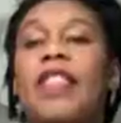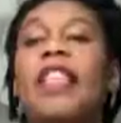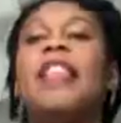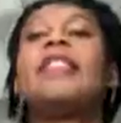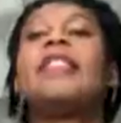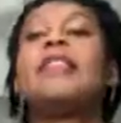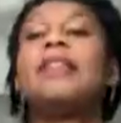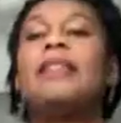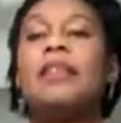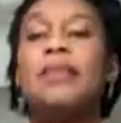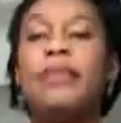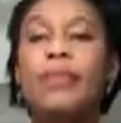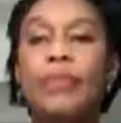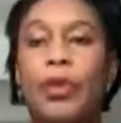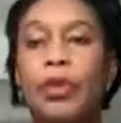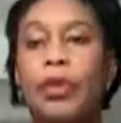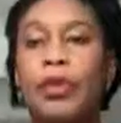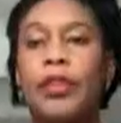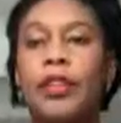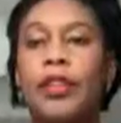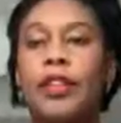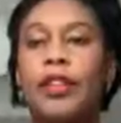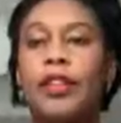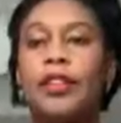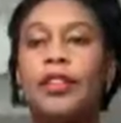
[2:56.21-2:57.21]
this is
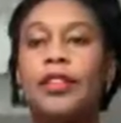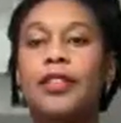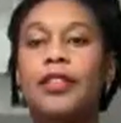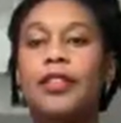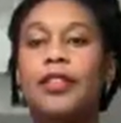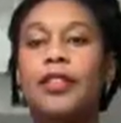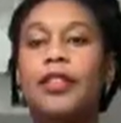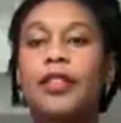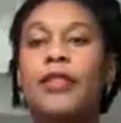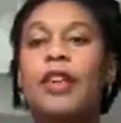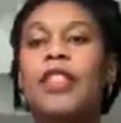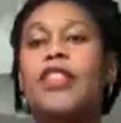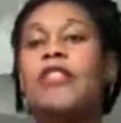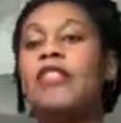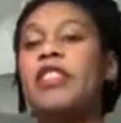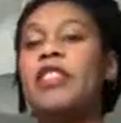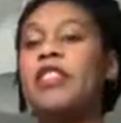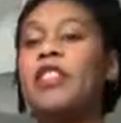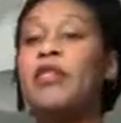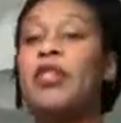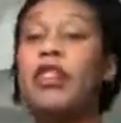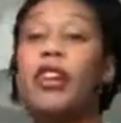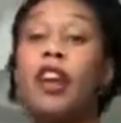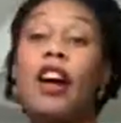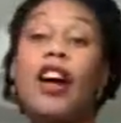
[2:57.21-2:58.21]
important, whether it's
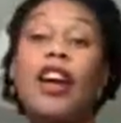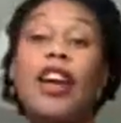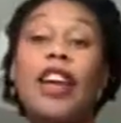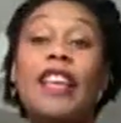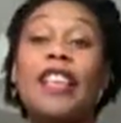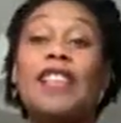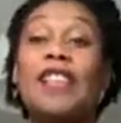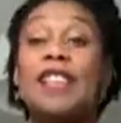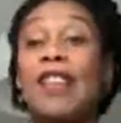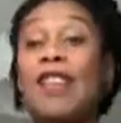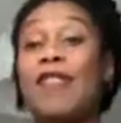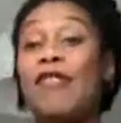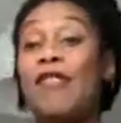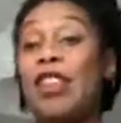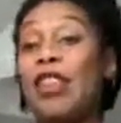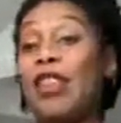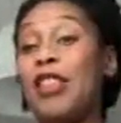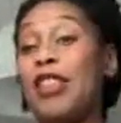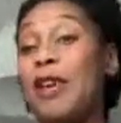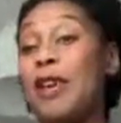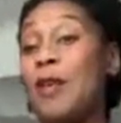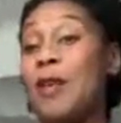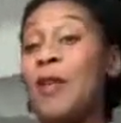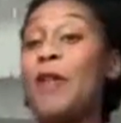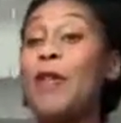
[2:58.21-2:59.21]
your guides giving
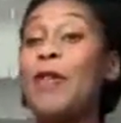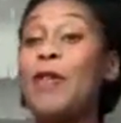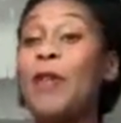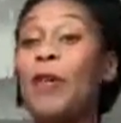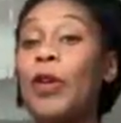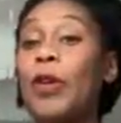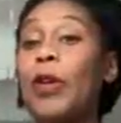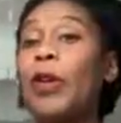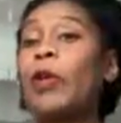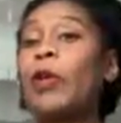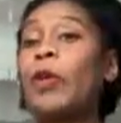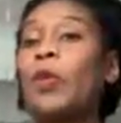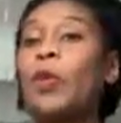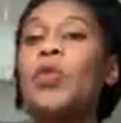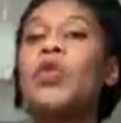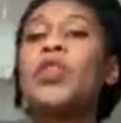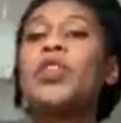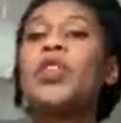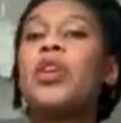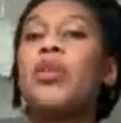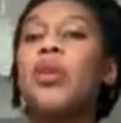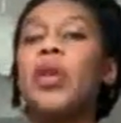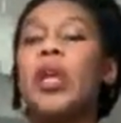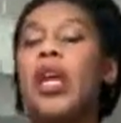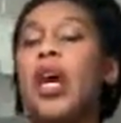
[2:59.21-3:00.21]
you
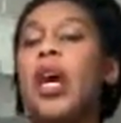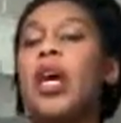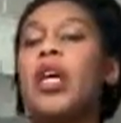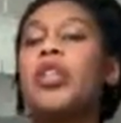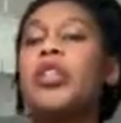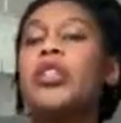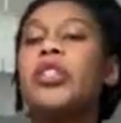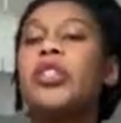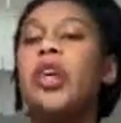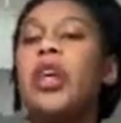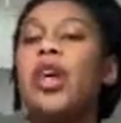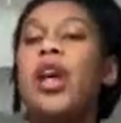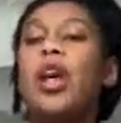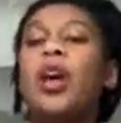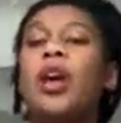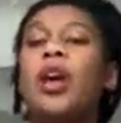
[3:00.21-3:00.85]
also a nudge.